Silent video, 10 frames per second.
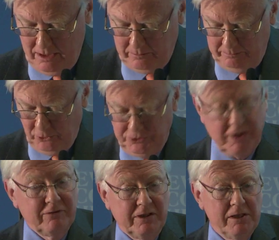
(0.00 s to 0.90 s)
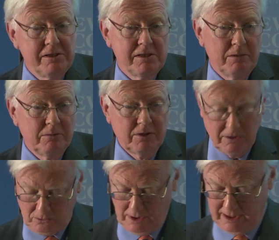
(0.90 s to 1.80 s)
And both of these seem to
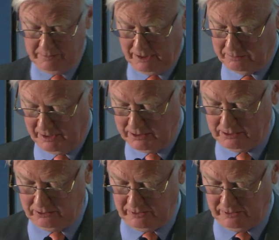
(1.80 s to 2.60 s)
require mathematical